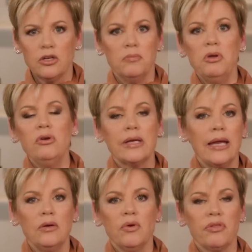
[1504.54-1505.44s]
of
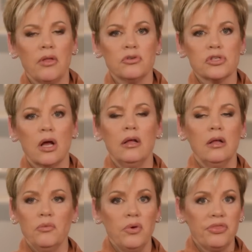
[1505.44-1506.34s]
communicating with others,
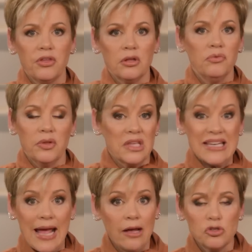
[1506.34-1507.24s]
with the
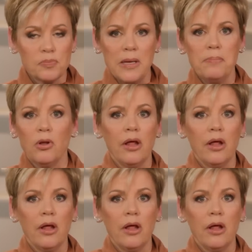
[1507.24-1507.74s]
townspeople,